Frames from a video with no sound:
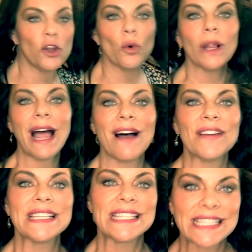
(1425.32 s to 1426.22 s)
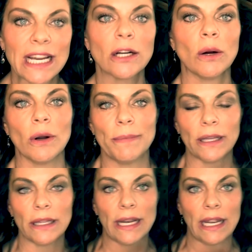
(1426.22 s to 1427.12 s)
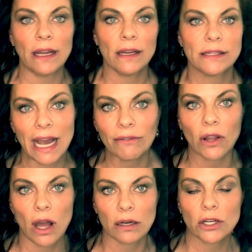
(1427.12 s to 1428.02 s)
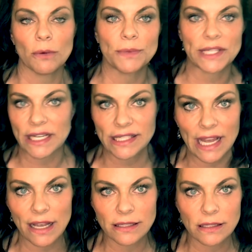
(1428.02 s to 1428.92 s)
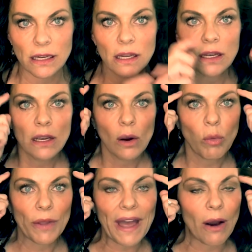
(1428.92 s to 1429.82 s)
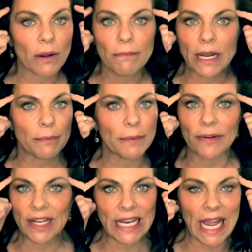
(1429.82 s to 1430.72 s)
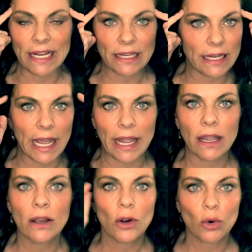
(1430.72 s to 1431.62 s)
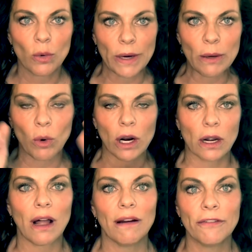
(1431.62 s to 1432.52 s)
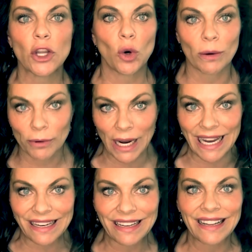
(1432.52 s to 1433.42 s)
will have zero ability to have long-term success without a minimum of a 90-day rework of your brain,